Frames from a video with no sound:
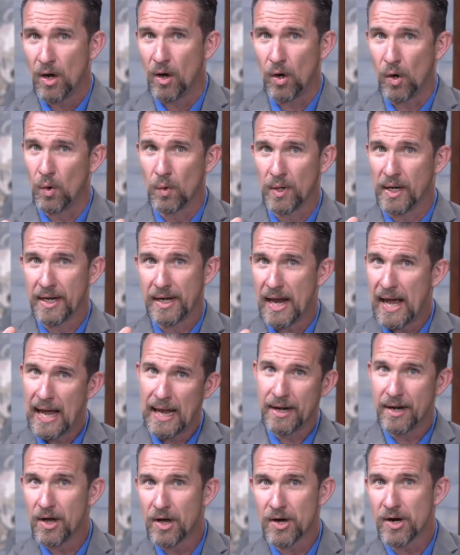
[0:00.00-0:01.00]
only
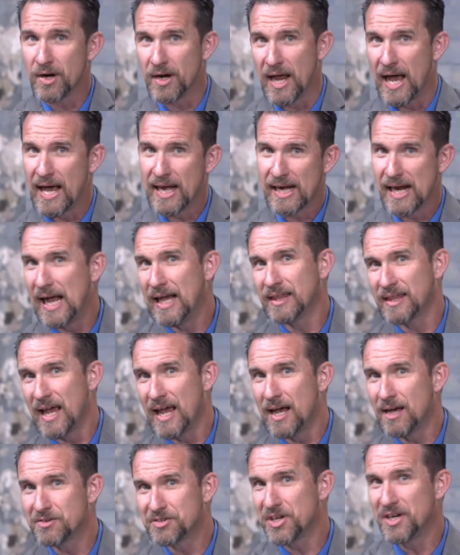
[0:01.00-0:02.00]

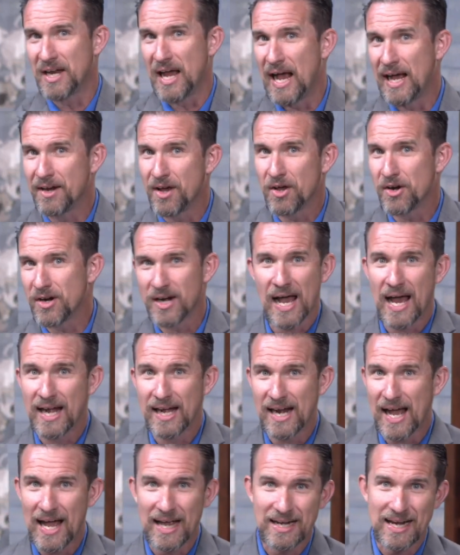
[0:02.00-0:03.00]

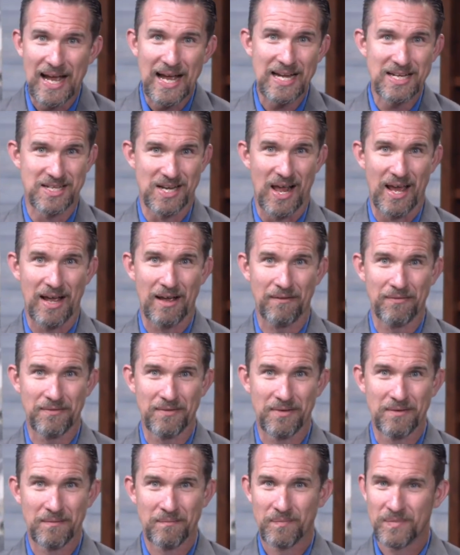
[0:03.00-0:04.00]
999,999 days left.